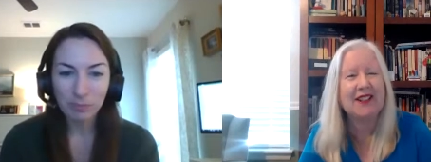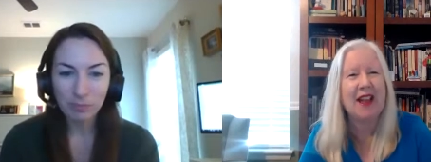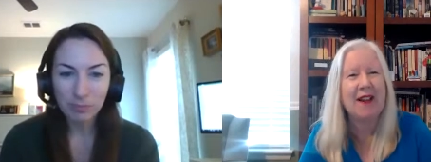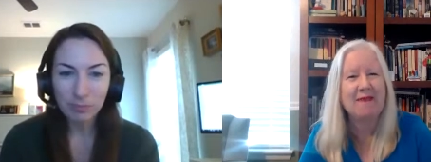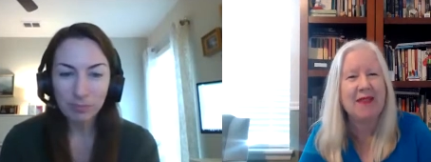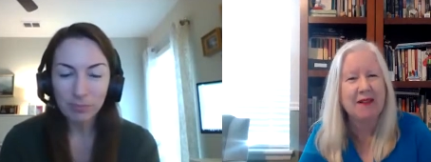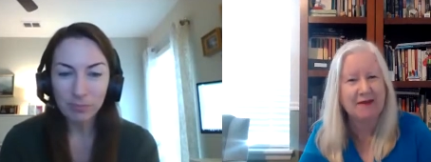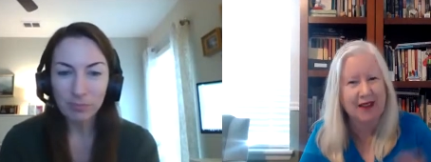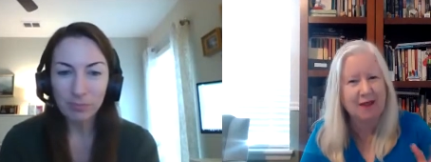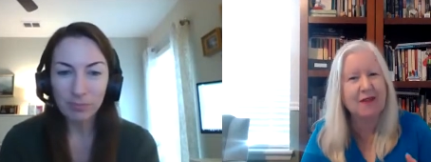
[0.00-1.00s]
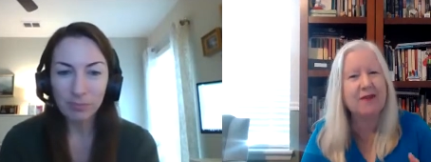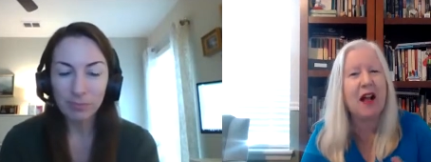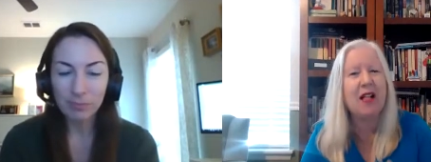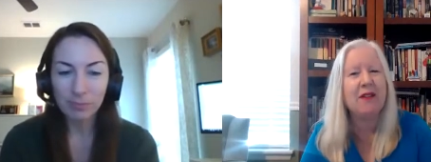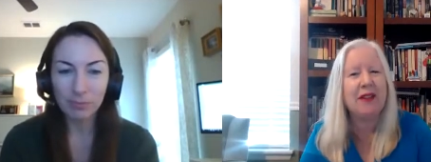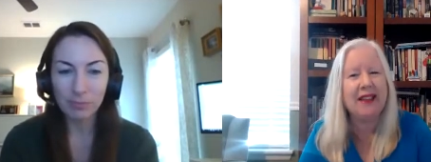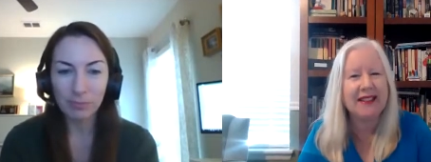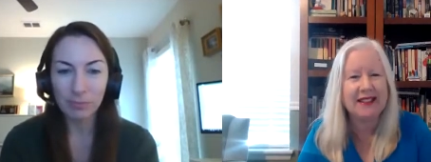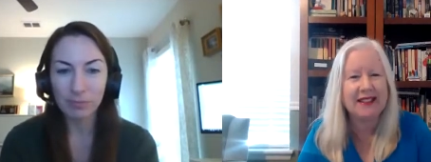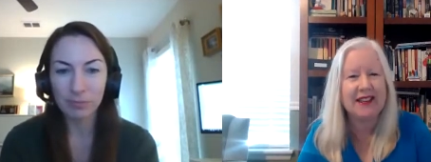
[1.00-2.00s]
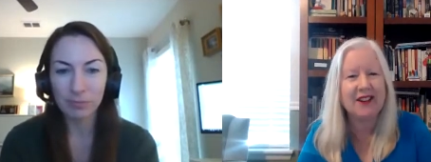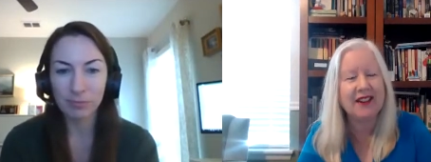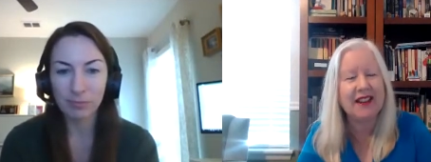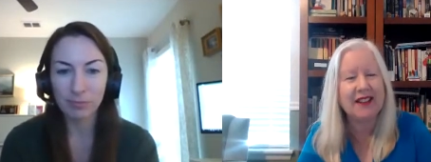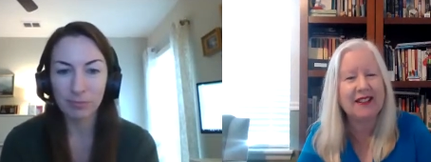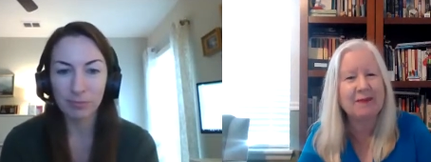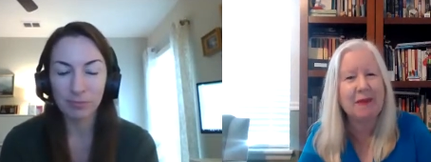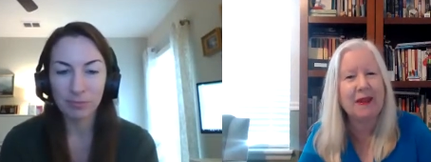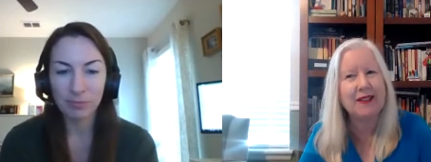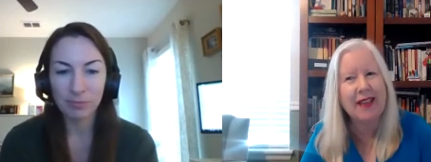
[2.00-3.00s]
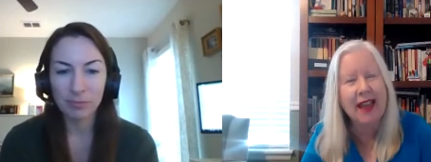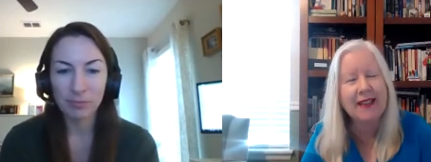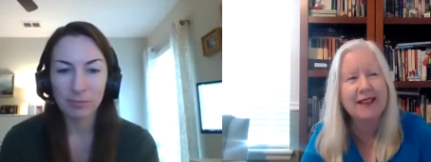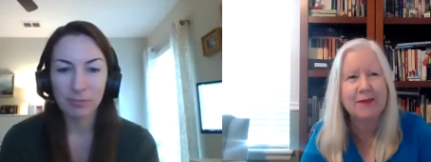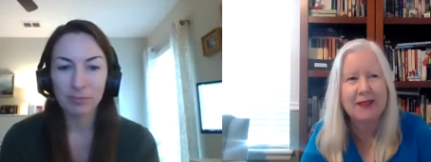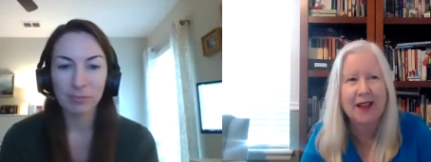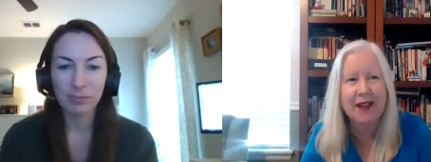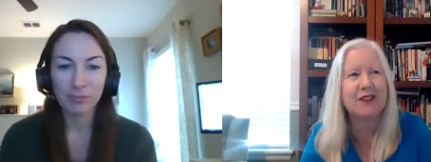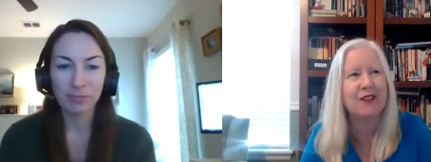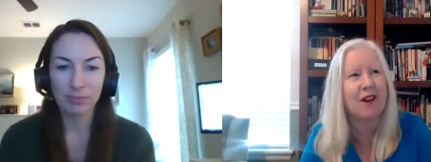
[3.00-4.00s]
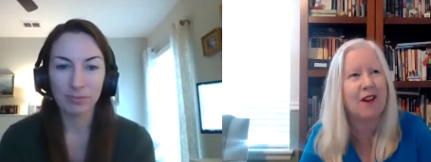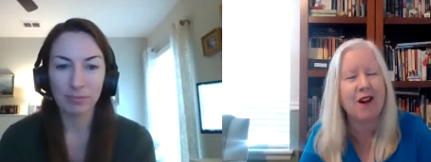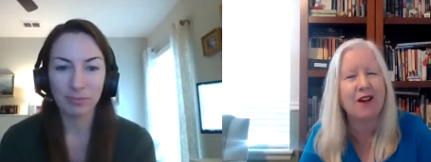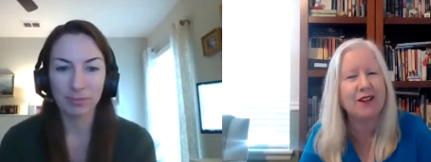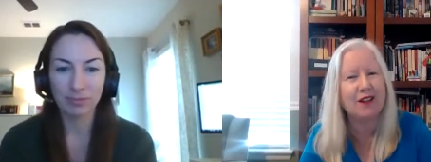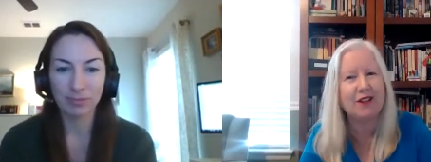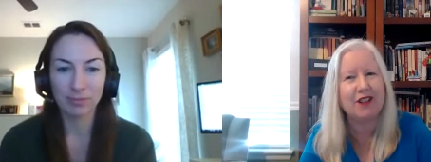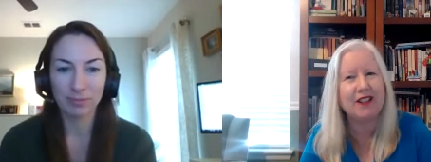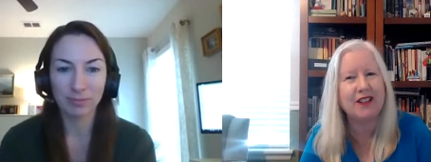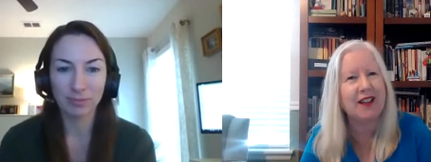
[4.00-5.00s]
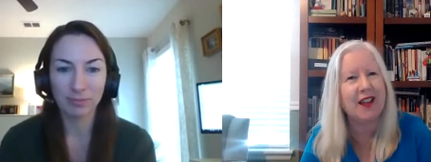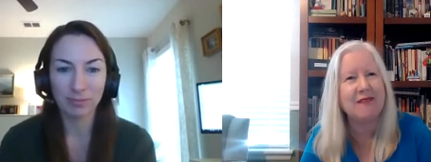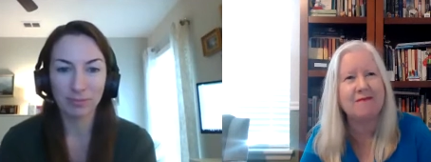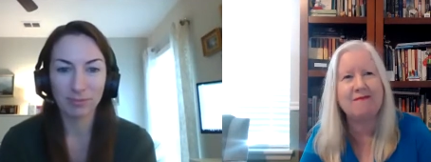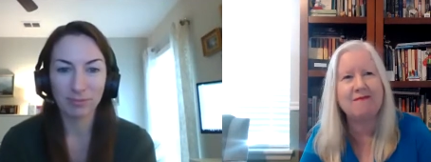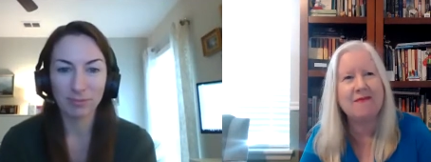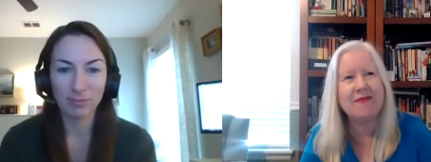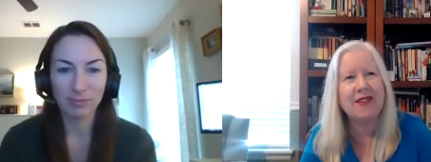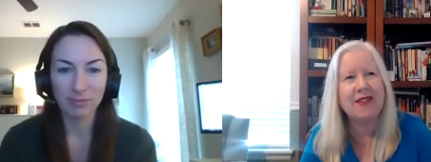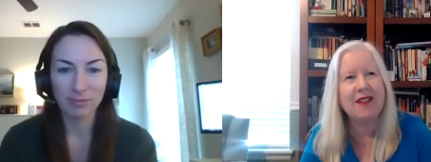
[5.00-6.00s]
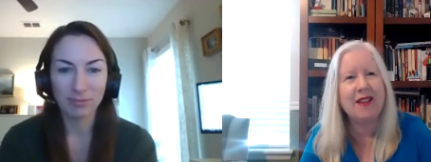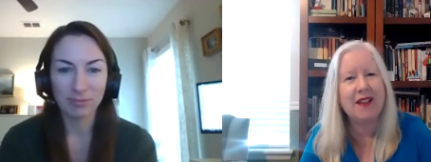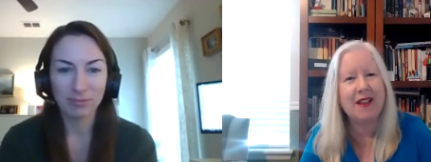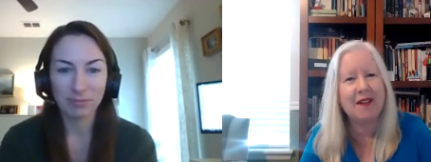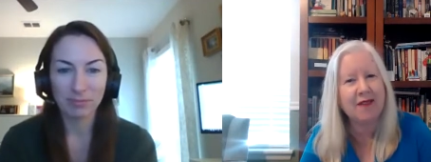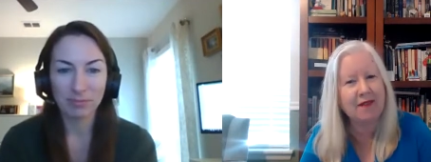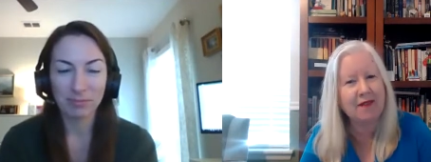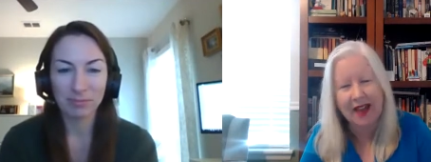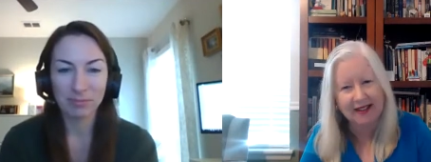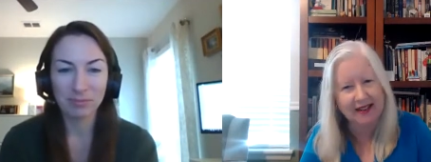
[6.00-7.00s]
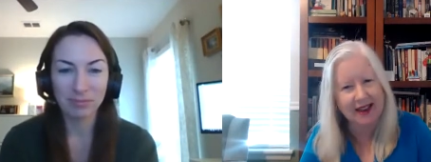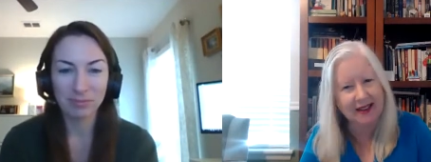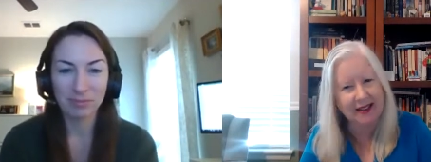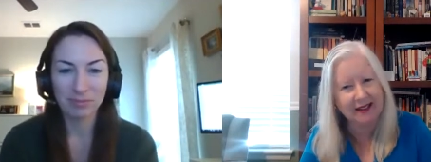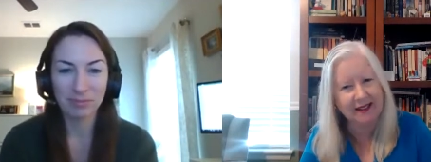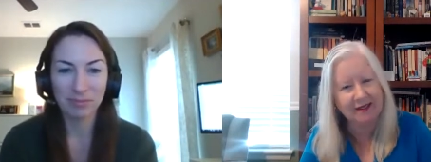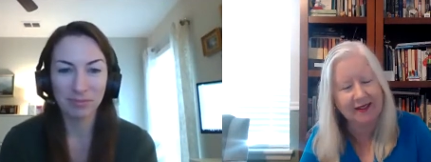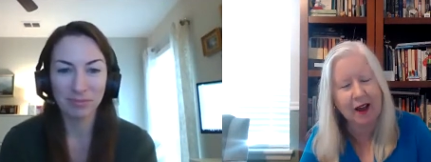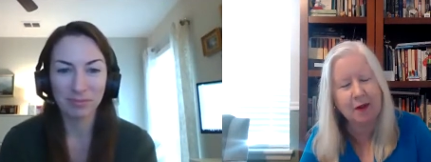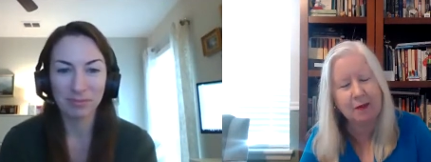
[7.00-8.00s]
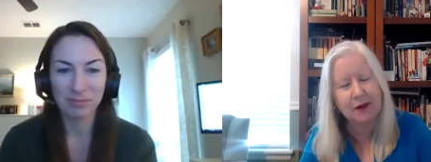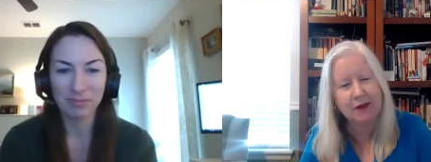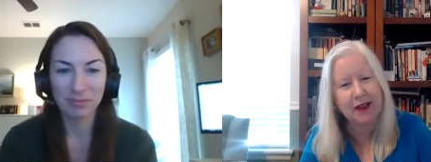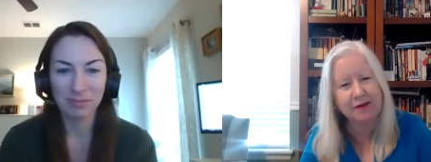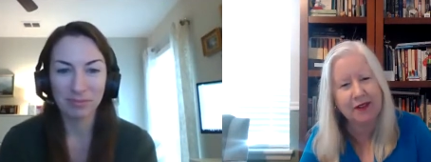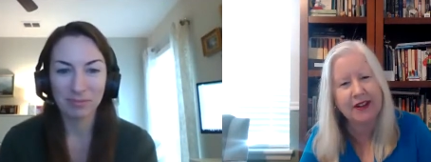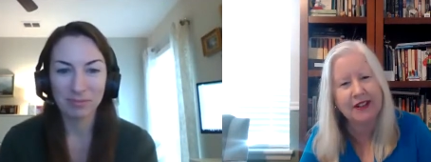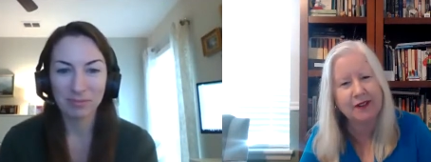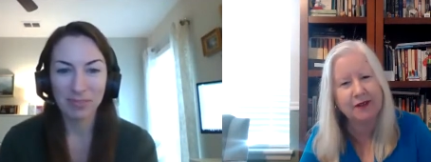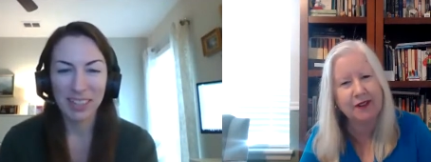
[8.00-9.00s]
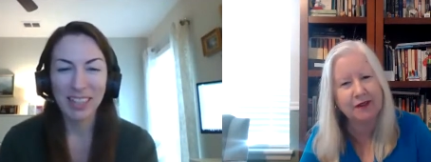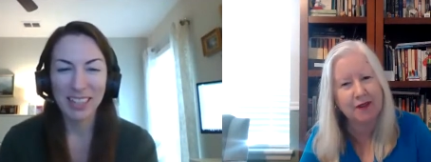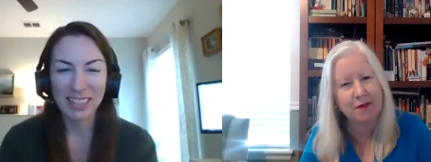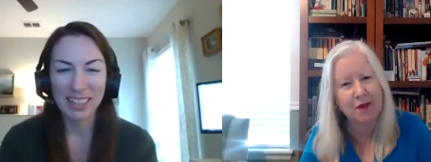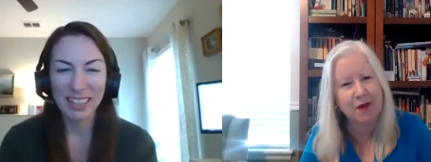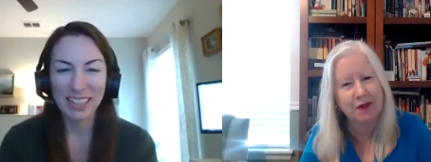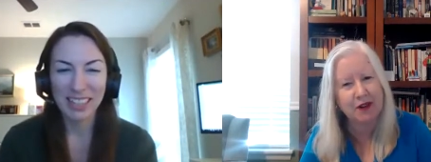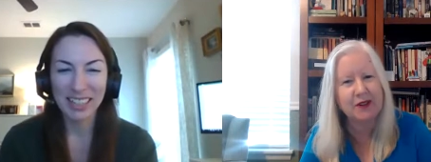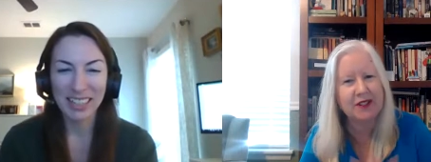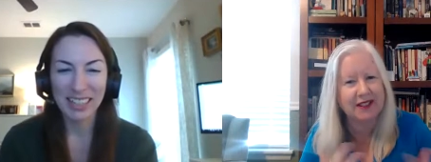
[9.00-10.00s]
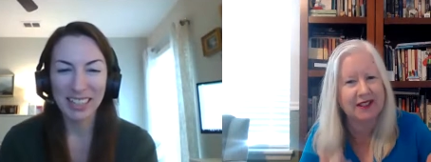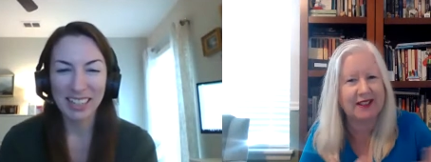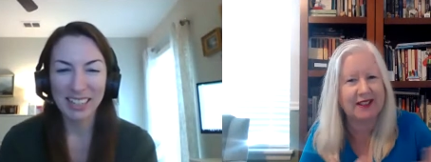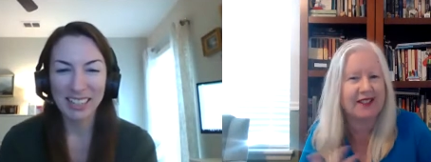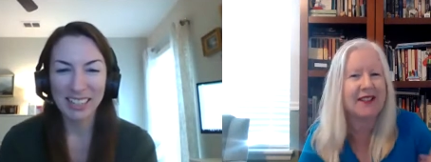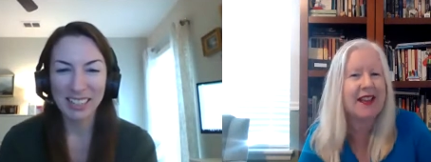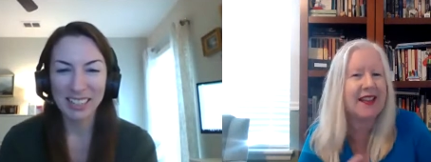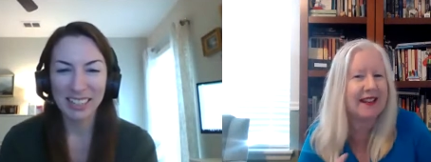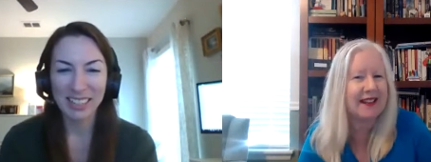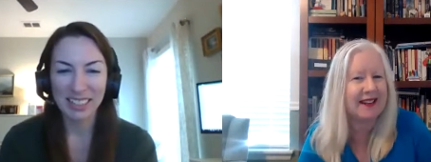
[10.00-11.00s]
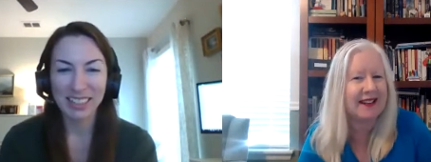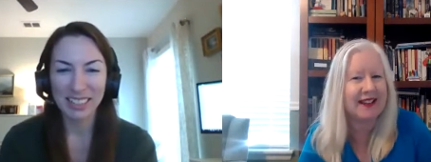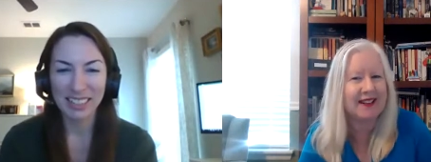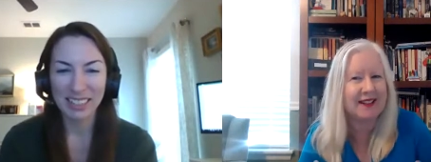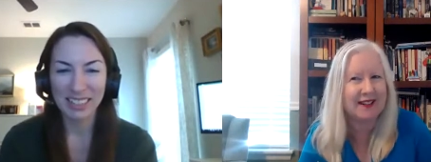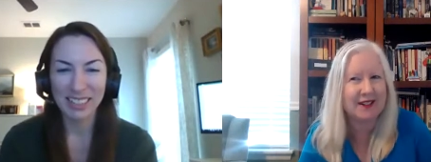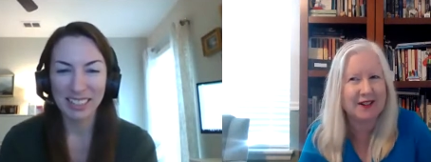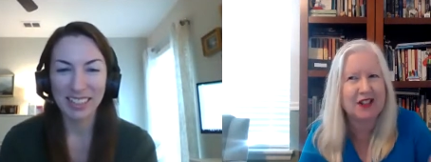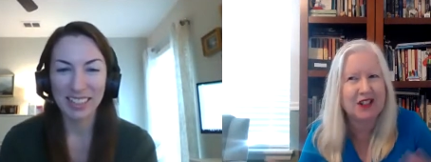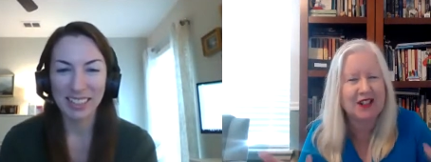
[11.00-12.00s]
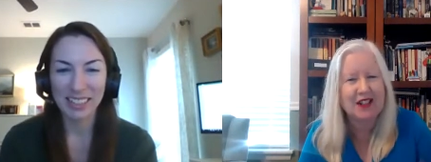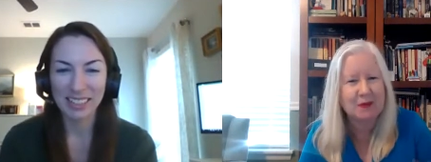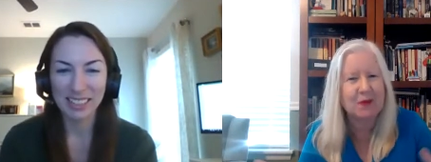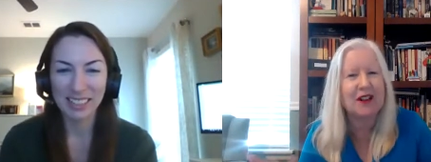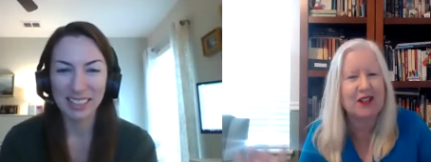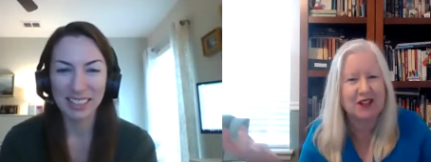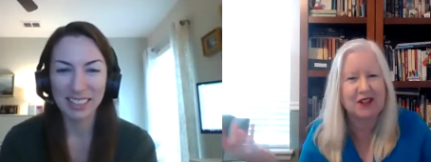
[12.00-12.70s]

Speaker 1: um, that that we're following in this series because they themselves are also just um, a, a fascinating couple and very different from what we're used to, to seeing in in Christian yeah. inspirational